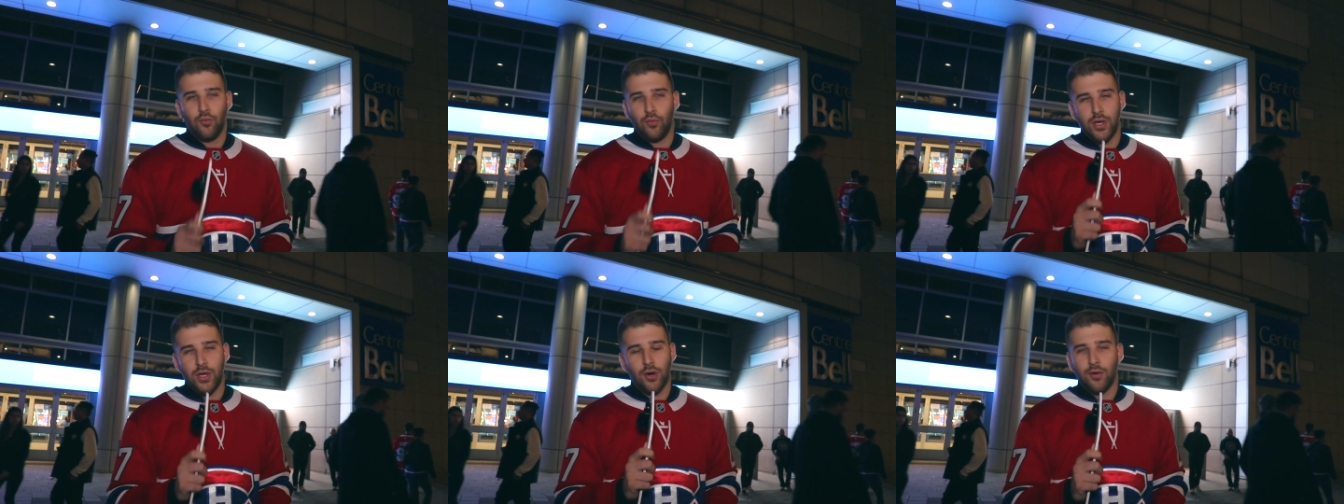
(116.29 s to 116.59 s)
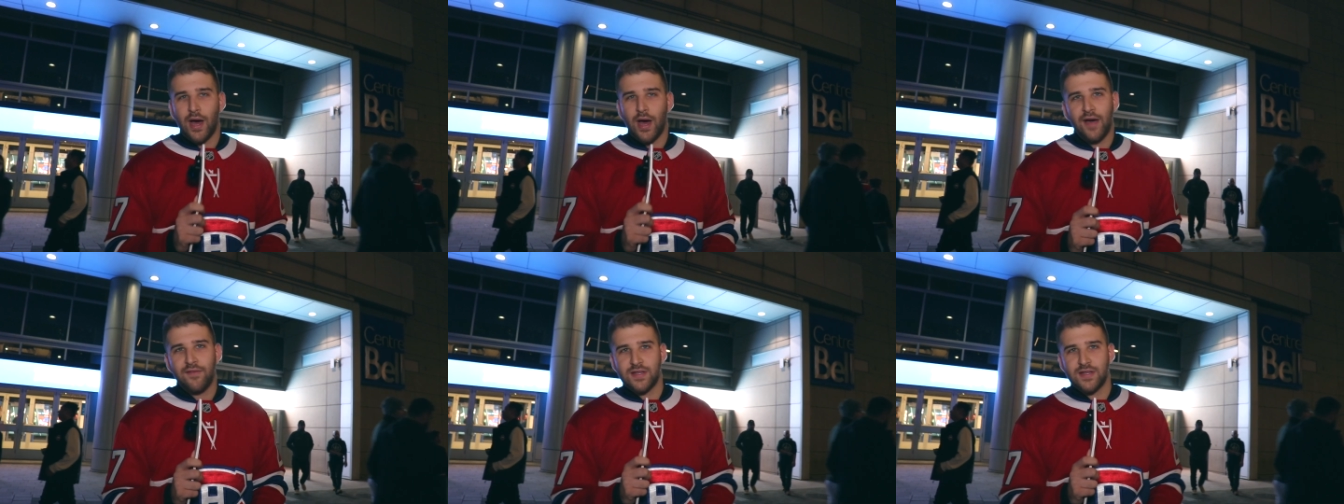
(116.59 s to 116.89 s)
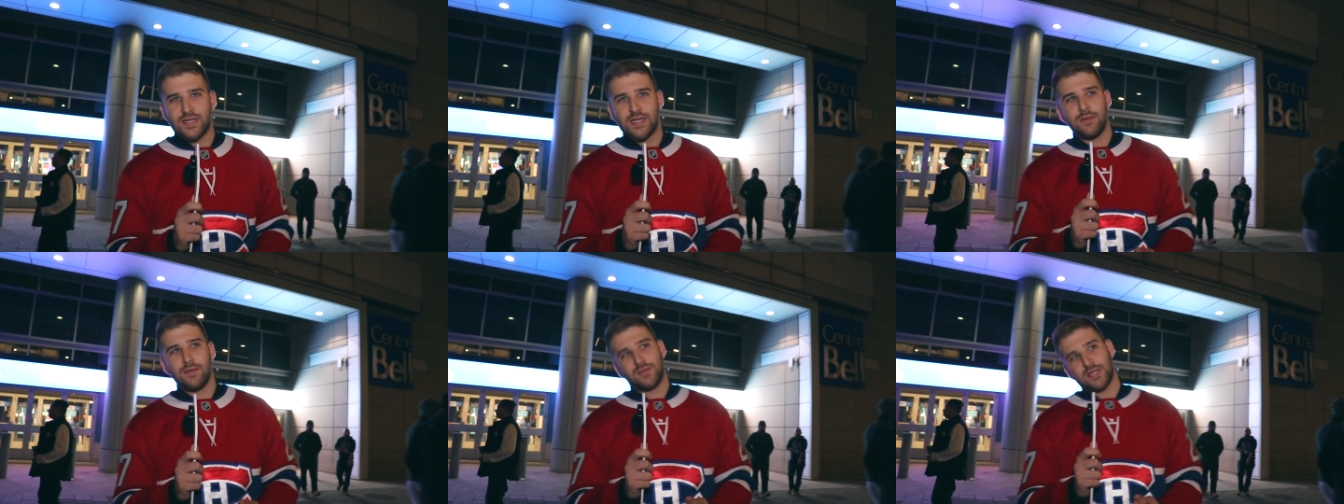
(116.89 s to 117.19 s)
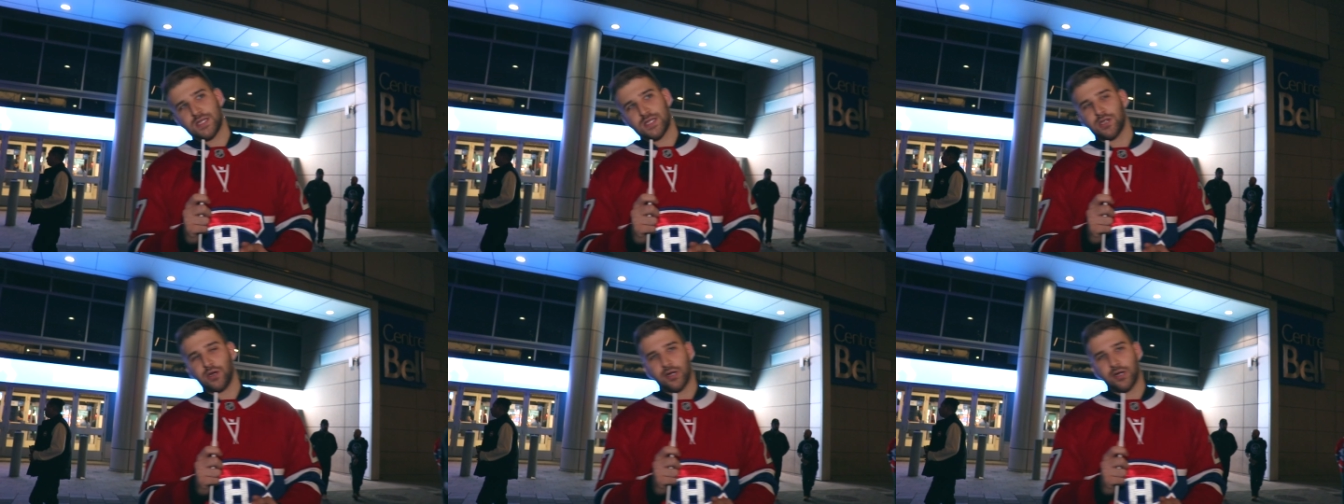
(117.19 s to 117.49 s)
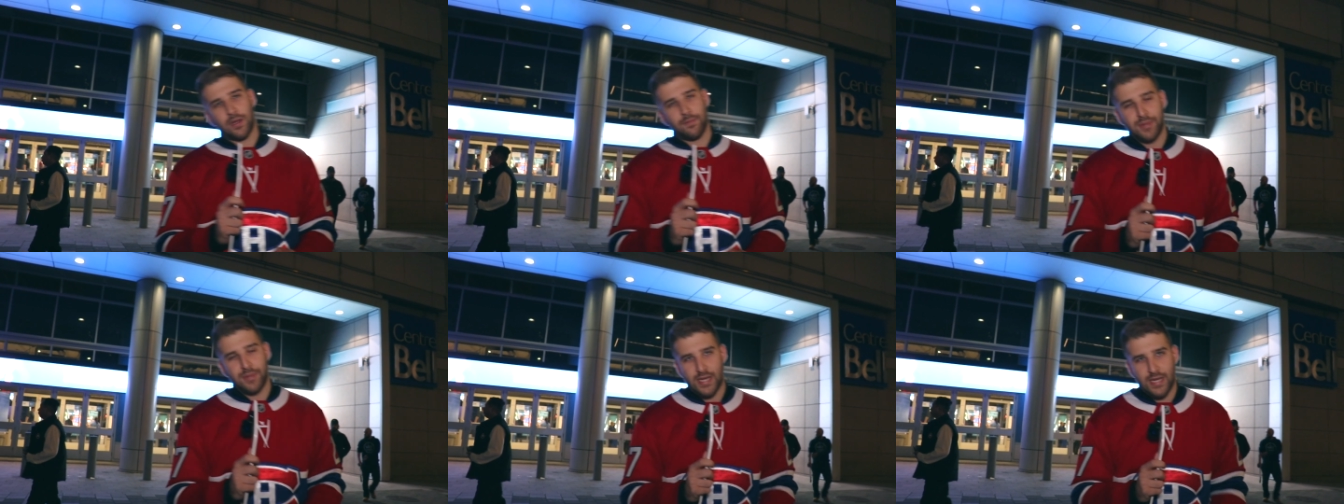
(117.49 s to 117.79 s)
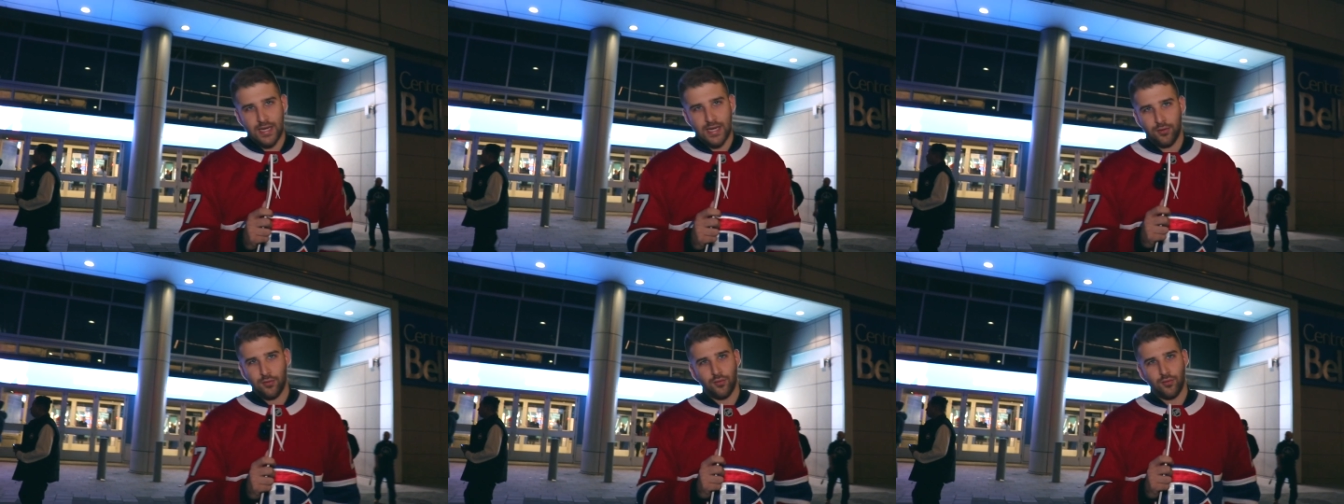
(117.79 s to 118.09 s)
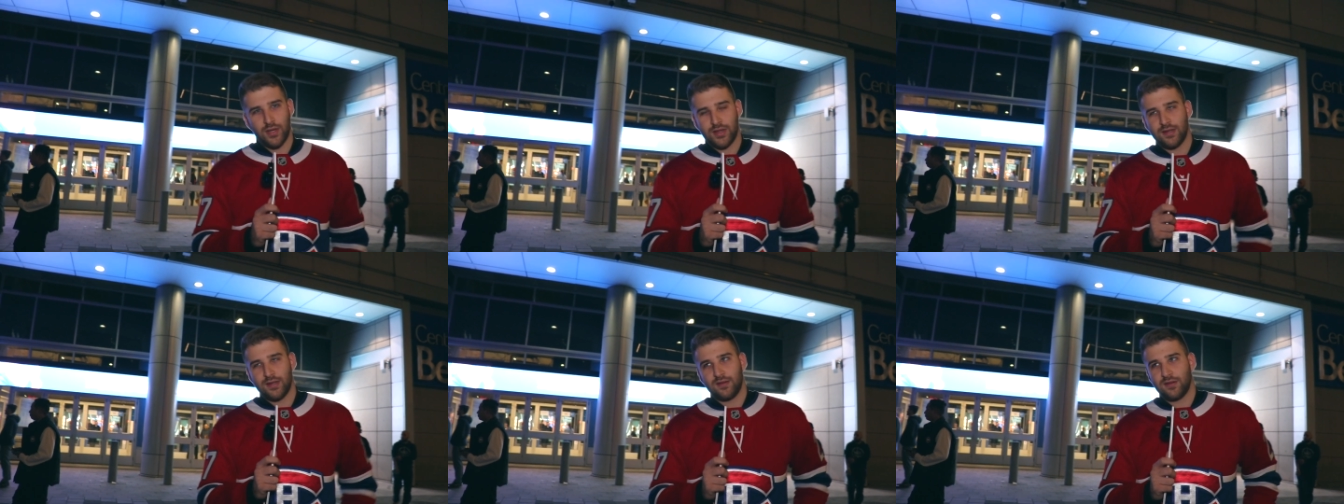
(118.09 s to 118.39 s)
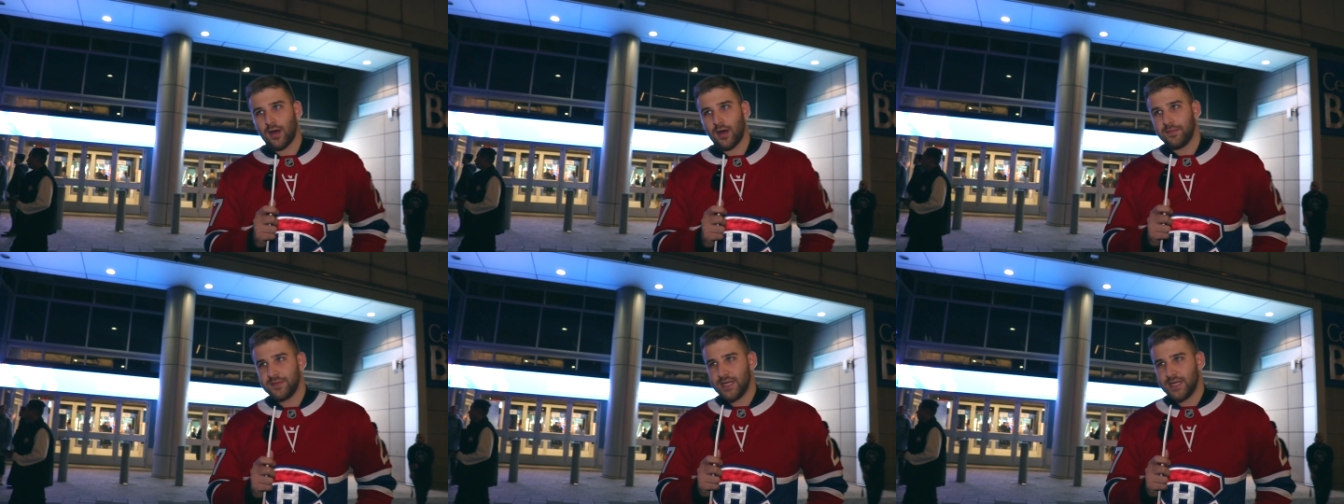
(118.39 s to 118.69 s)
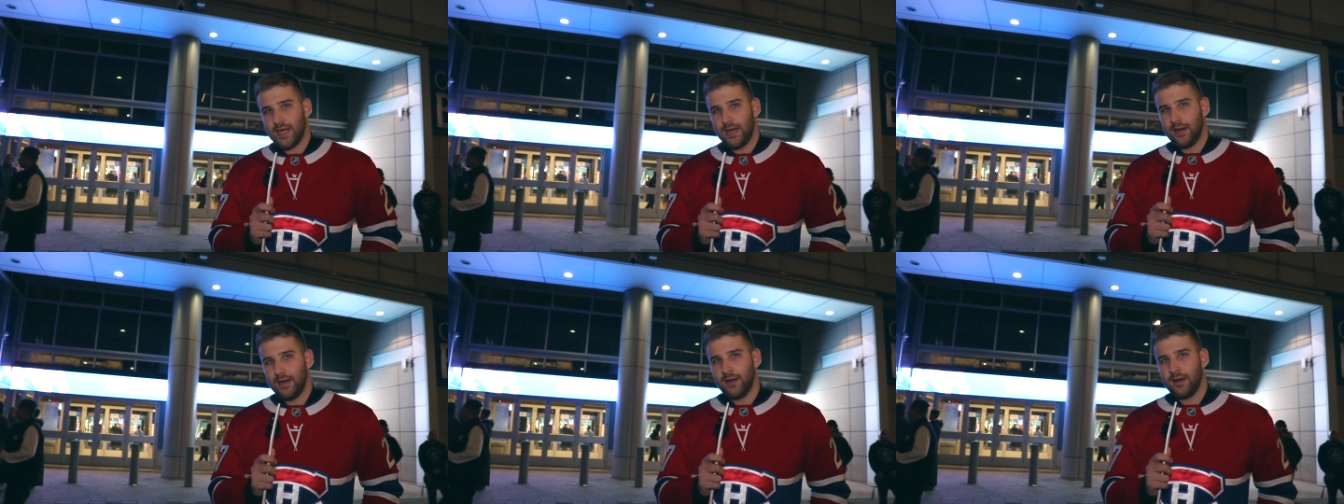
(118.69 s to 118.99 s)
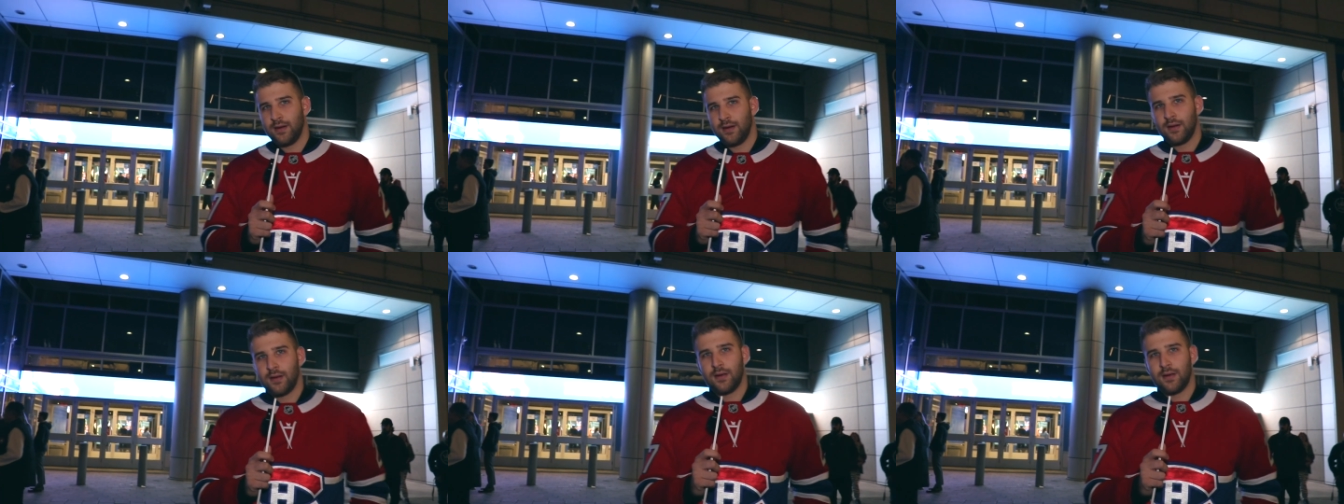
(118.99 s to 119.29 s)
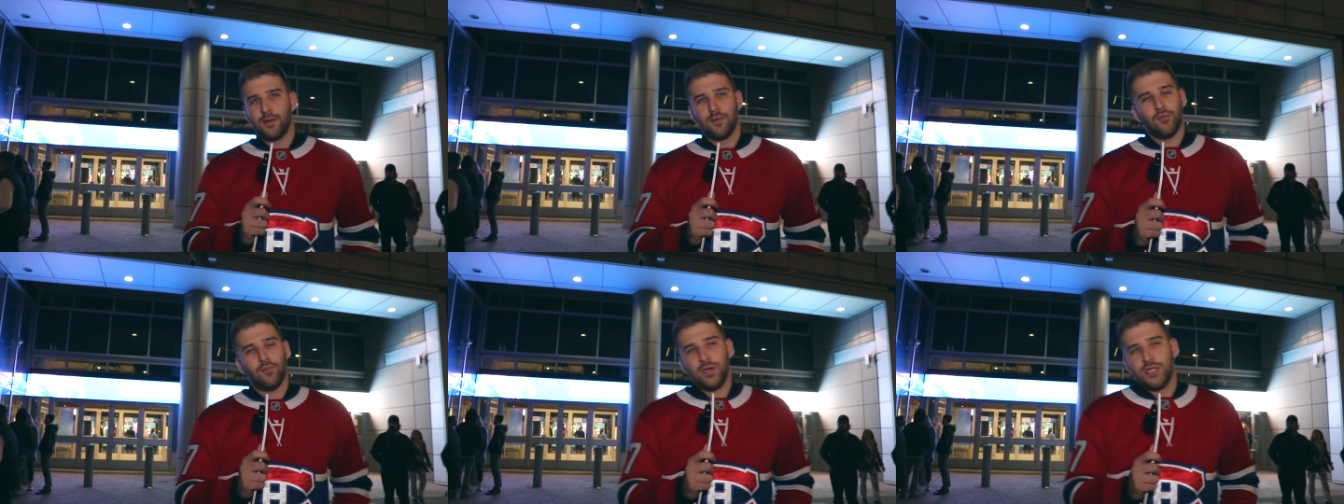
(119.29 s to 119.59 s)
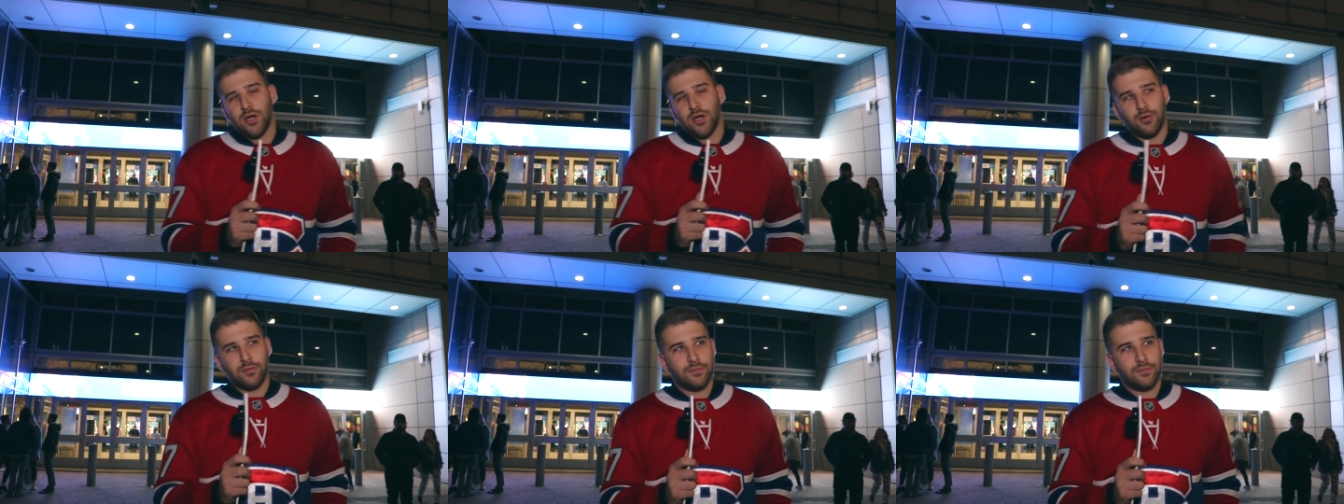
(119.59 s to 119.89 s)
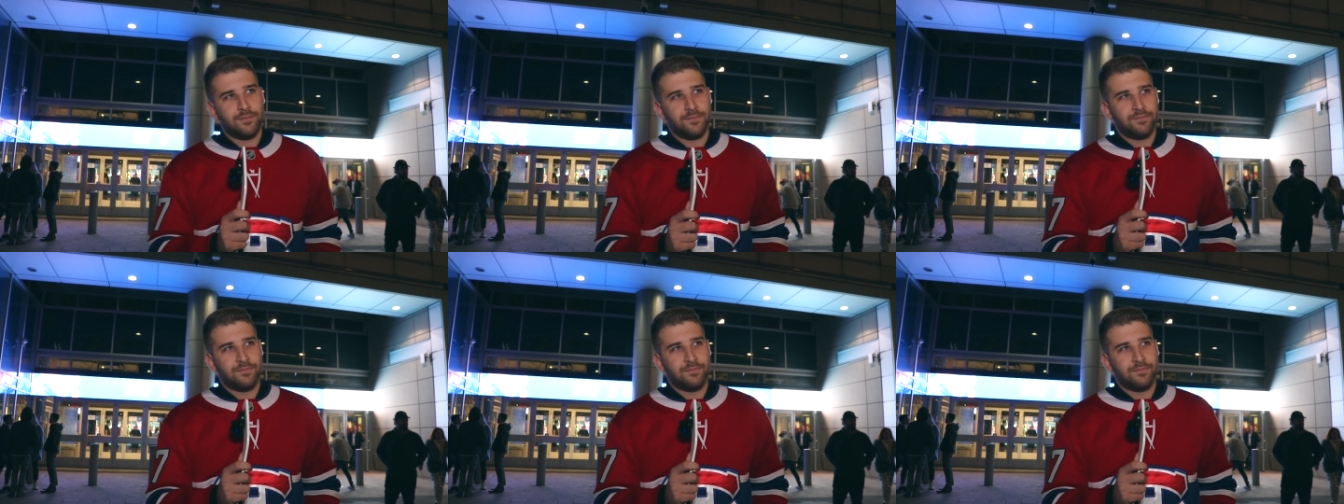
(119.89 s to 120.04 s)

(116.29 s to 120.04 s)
We don't have a team to start competing with the top 10. We don't.